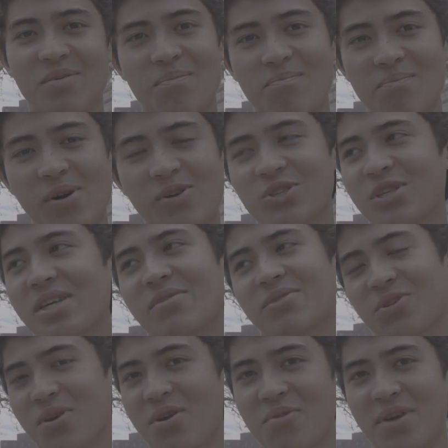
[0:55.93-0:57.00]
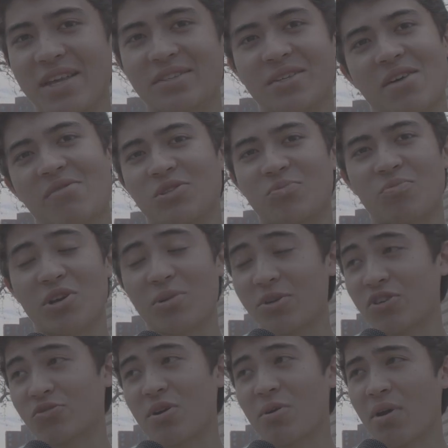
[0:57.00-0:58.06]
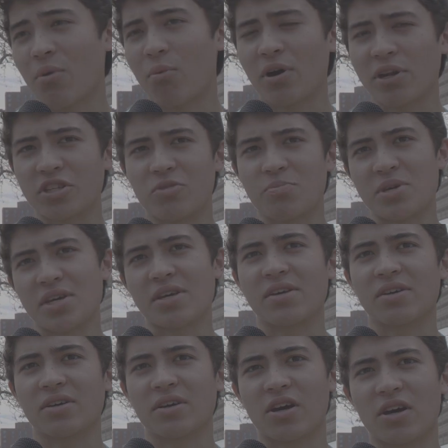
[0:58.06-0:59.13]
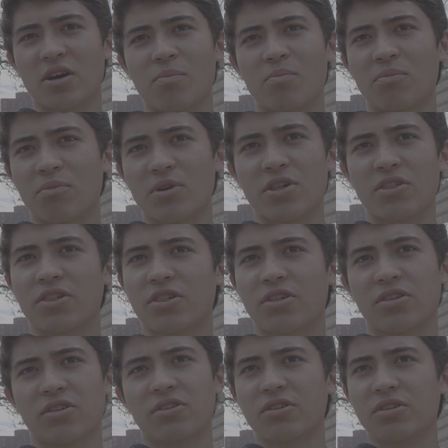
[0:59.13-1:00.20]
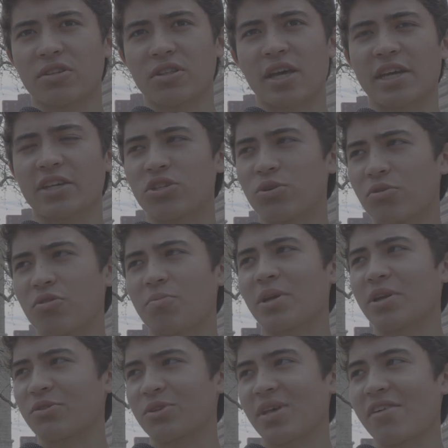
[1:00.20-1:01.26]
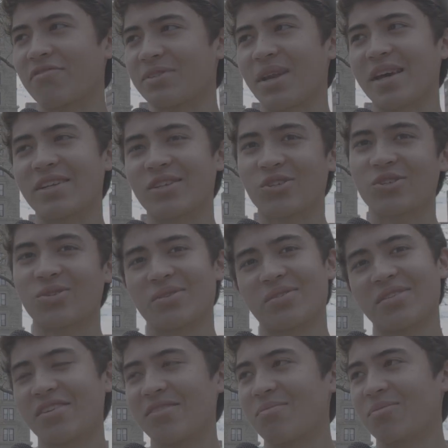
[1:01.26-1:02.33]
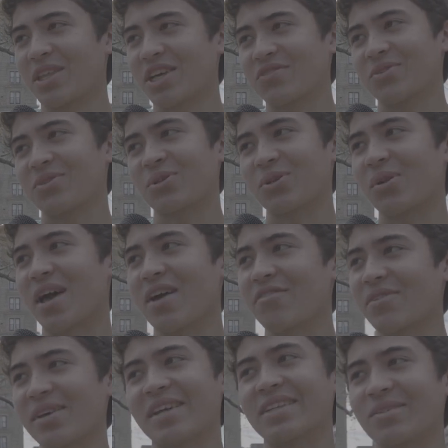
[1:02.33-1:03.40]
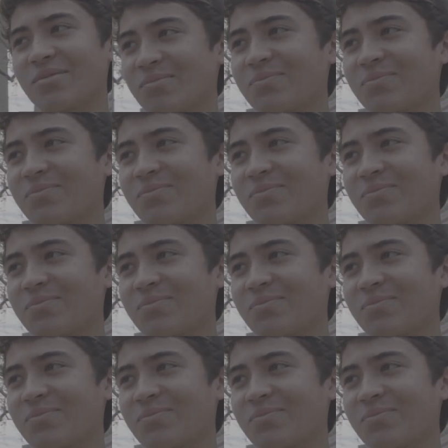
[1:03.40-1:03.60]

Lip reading: Mostly, it was a great race. I was pretty much right where I wanted to be with like 200 meters left, and I just legs felt a little heavy and